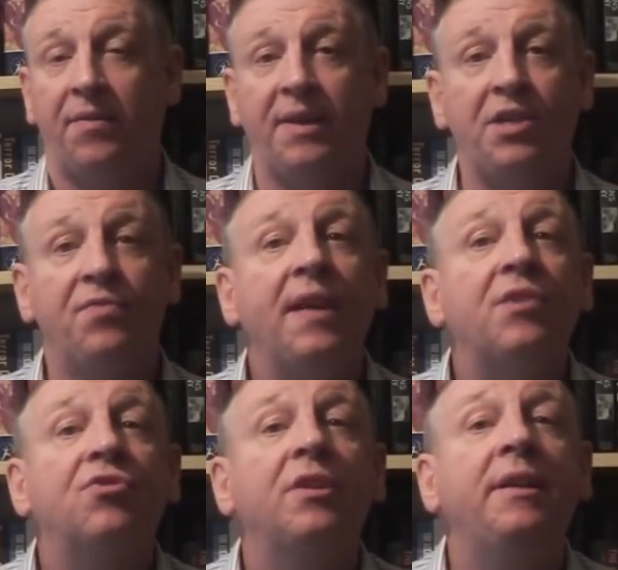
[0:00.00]
these
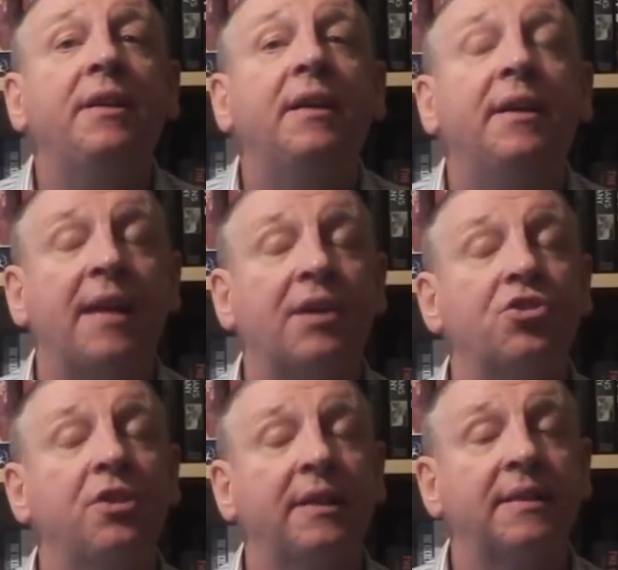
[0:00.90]
veteran
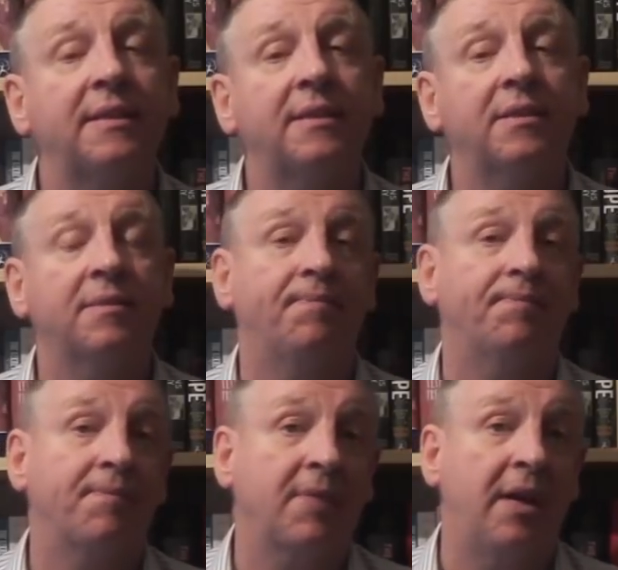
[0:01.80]
nationalists
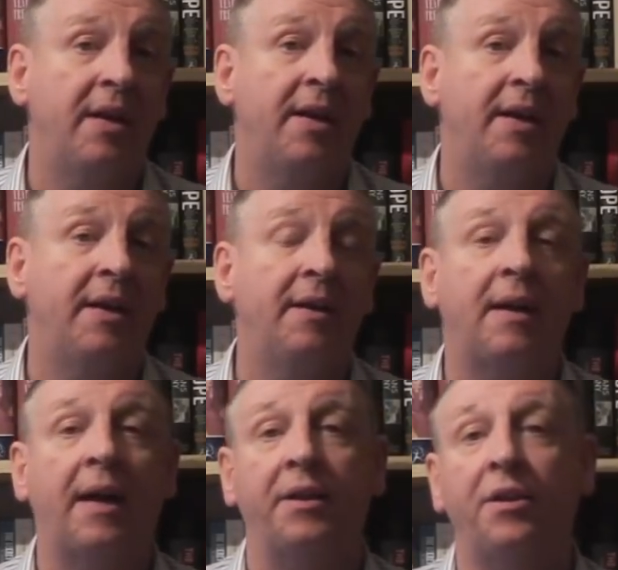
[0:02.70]
uh,
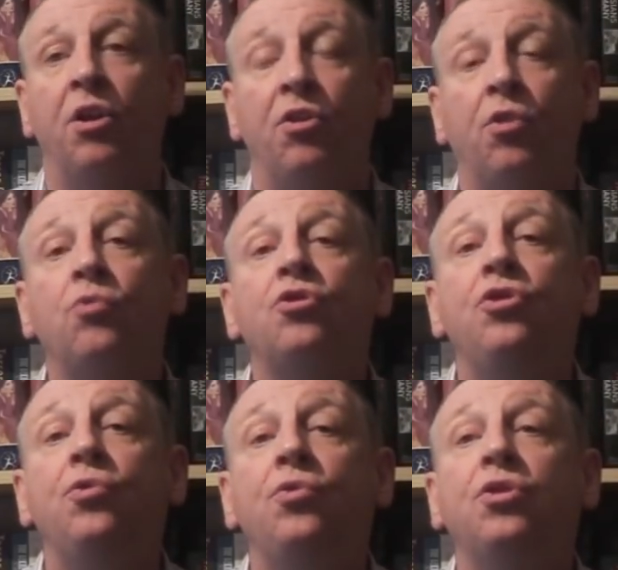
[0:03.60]
and those
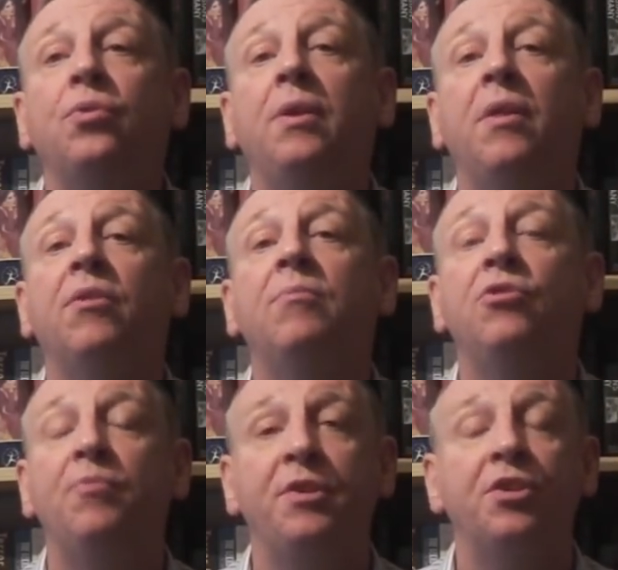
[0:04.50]
new to the
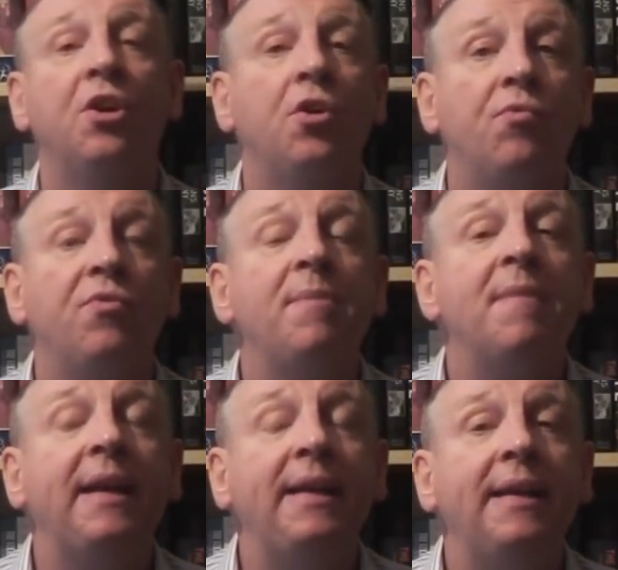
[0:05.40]
movement
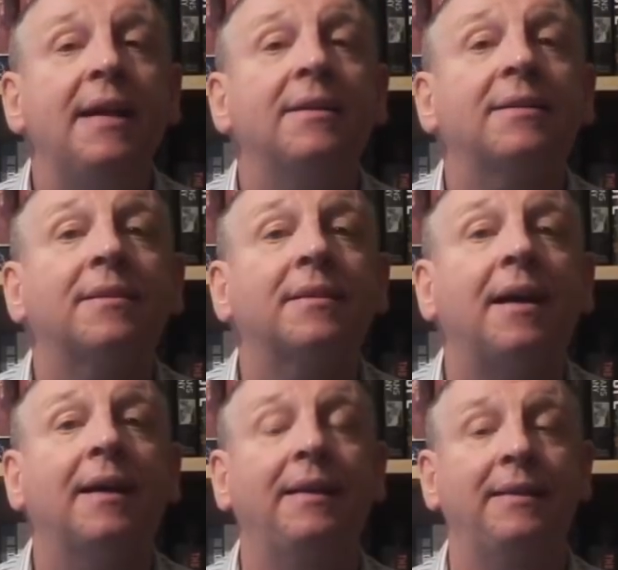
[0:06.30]
remain
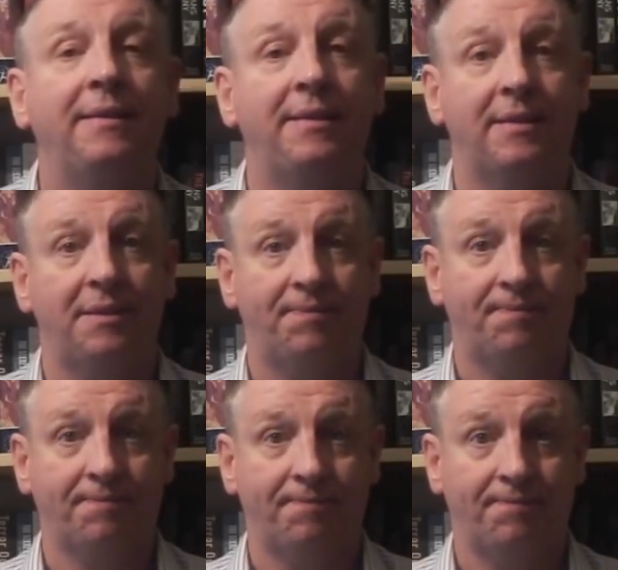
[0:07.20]
silent,
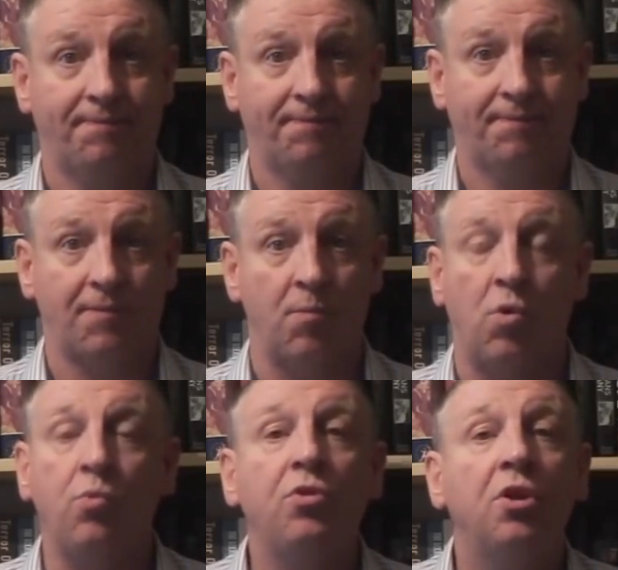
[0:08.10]

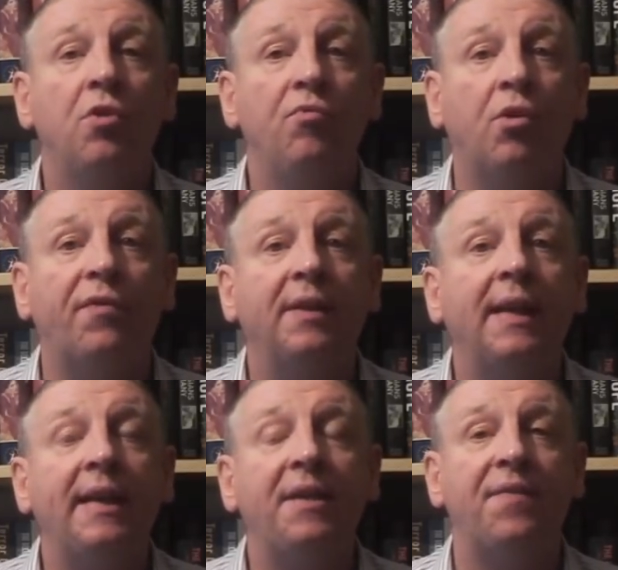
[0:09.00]
won't ruffle
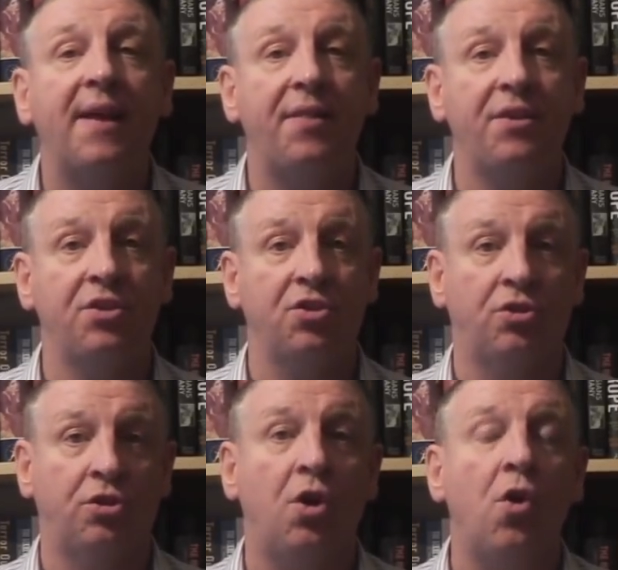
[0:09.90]
any feathers
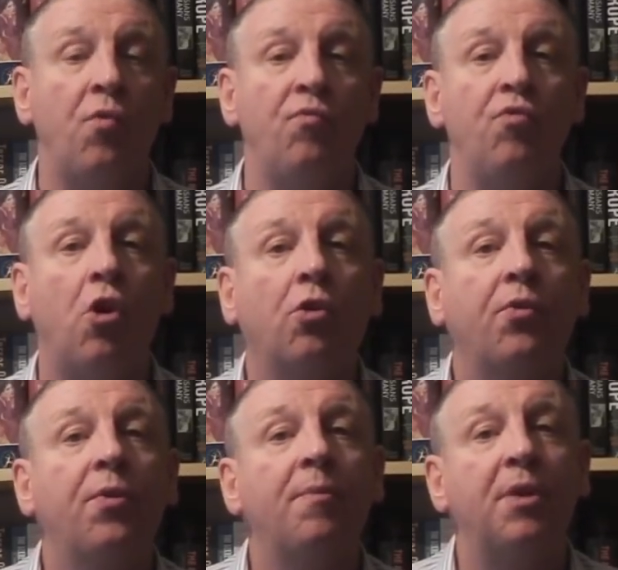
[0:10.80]
or
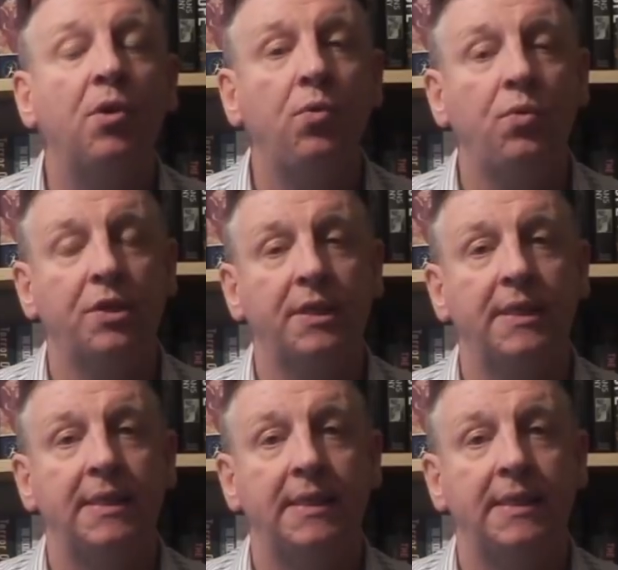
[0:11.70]
rock the boat.